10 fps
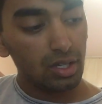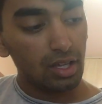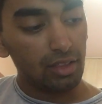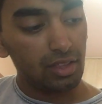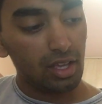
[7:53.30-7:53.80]

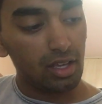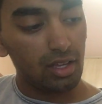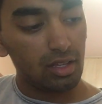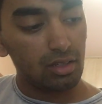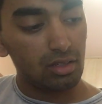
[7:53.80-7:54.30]
And
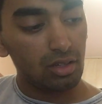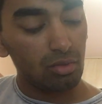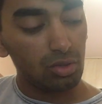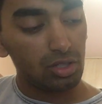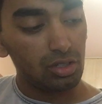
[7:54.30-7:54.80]
then
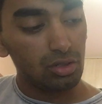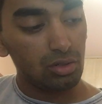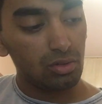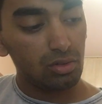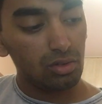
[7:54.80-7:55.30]
what
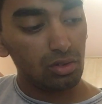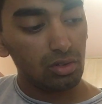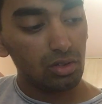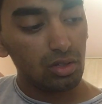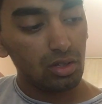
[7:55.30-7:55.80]
do?
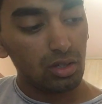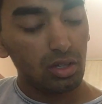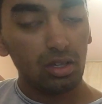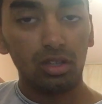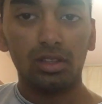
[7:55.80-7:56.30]

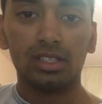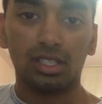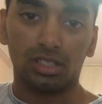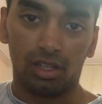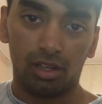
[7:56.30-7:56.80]
This
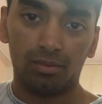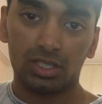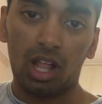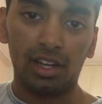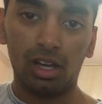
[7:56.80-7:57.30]
is the
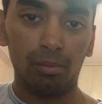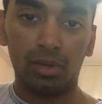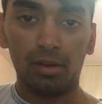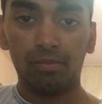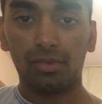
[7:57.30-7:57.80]
sliding up
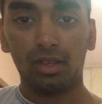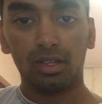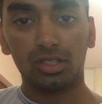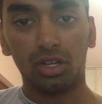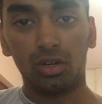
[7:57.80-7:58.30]
bit.
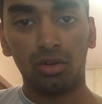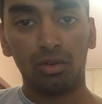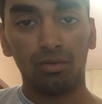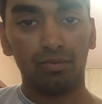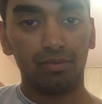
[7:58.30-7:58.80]
So,